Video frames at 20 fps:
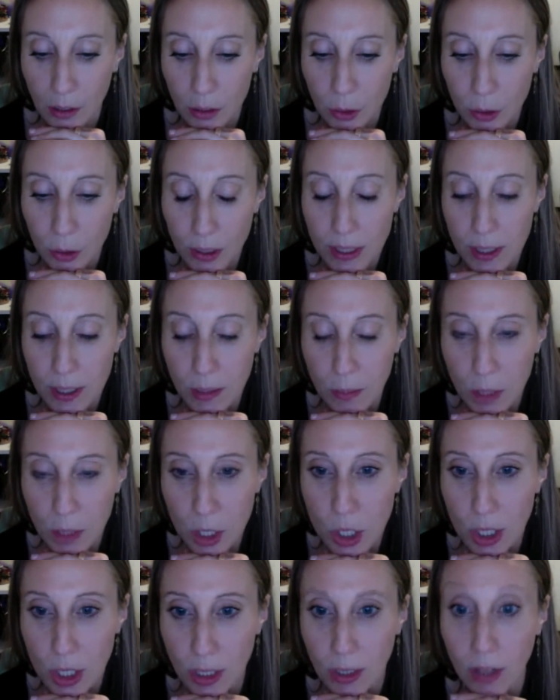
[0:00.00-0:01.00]

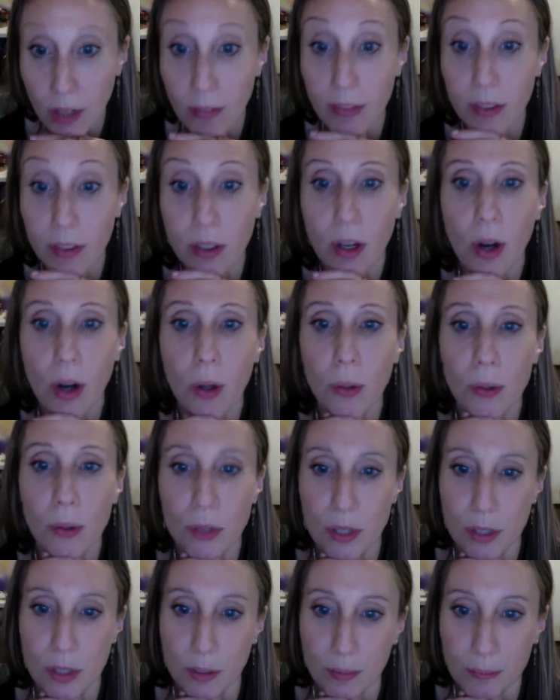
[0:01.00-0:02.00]
transmission of the
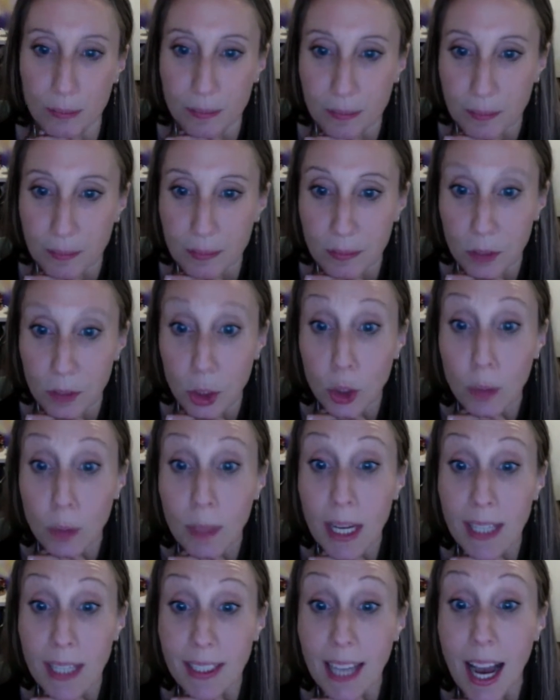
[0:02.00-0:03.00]
codes to
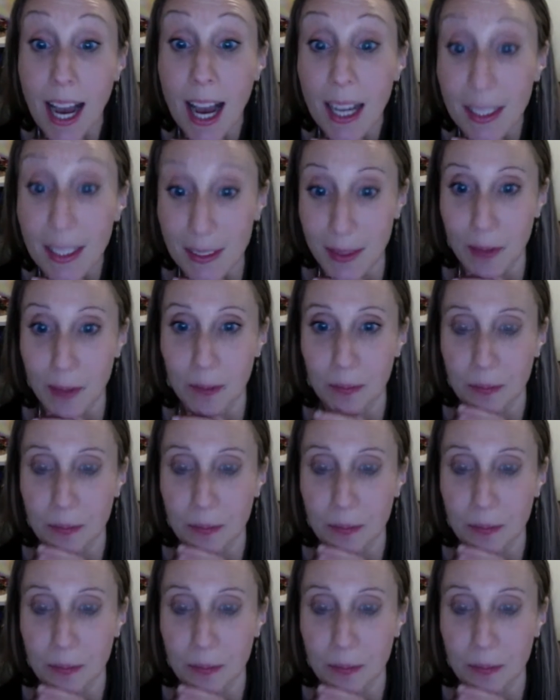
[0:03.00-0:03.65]
mankind